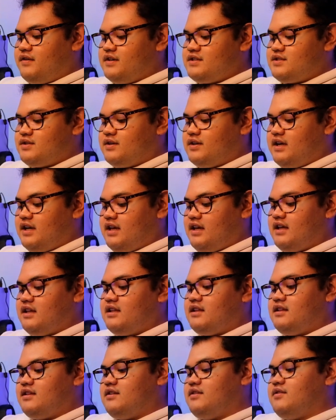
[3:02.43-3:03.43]
you're storing
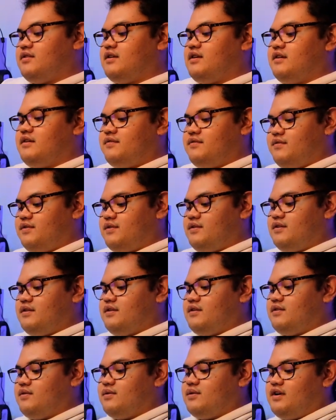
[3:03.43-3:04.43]
it, or if you're,
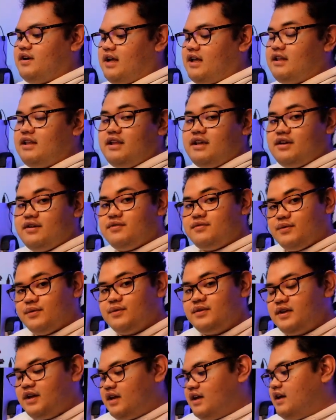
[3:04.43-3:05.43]
you know, you're handling your phone,